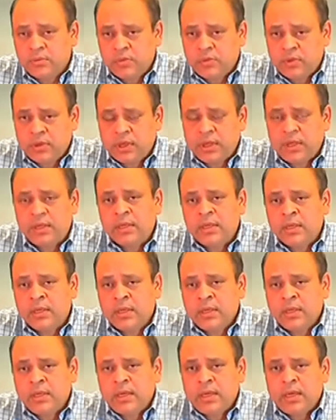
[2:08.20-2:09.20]
onboarding
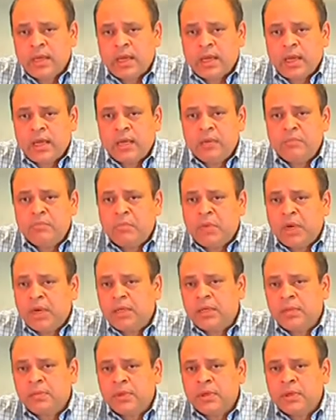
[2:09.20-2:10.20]
and
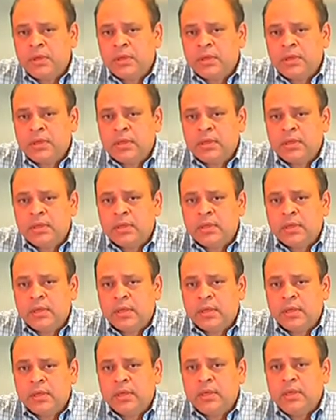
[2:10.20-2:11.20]
multiple
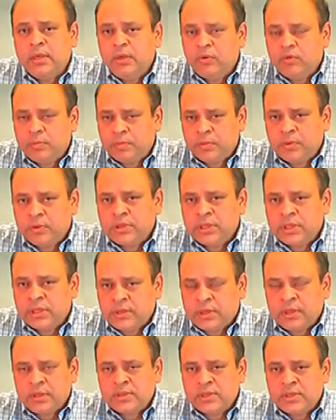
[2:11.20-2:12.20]
new
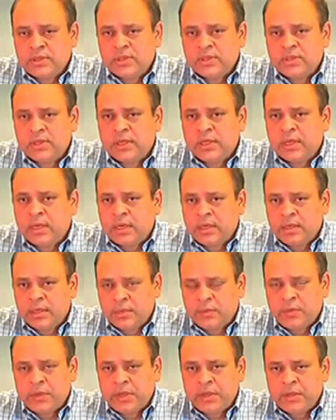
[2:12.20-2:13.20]
project transitions that are
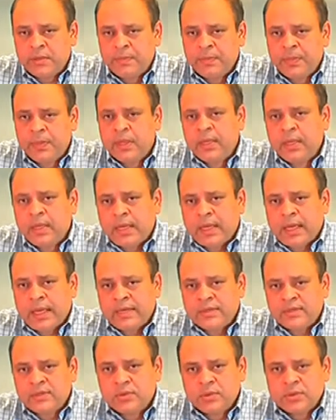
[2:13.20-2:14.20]
underway.
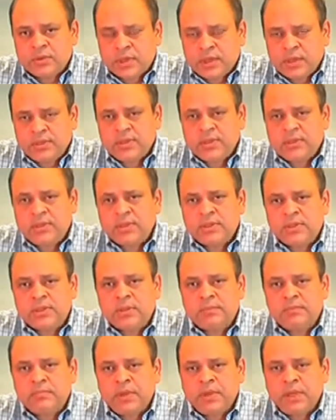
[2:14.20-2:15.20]
As those
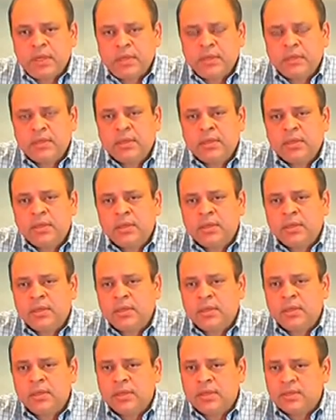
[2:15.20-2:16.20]
transitions complete,
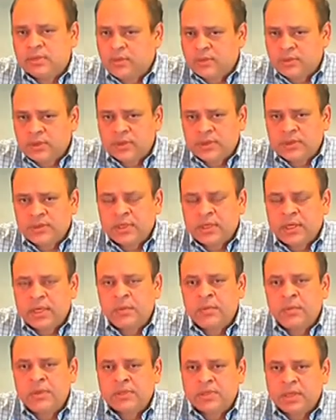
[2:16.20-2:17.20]
resources
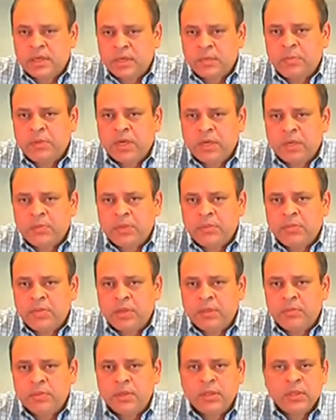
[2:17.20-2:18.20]
assigned will start becoming
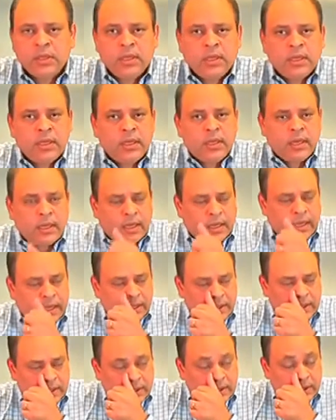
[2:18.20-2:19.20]
billable. Mm.
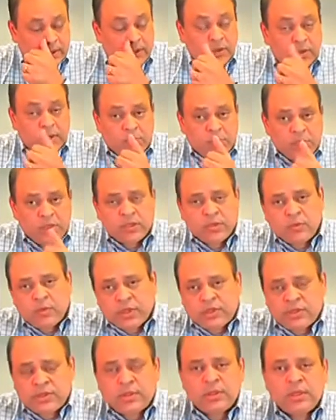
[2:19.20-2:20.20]
And uh, to your immediate
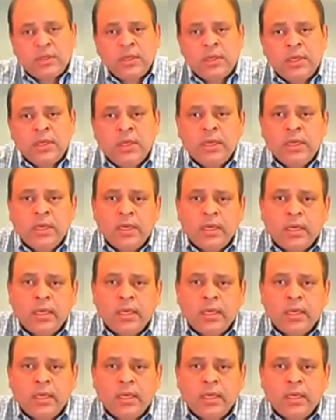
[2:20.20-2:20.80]
question,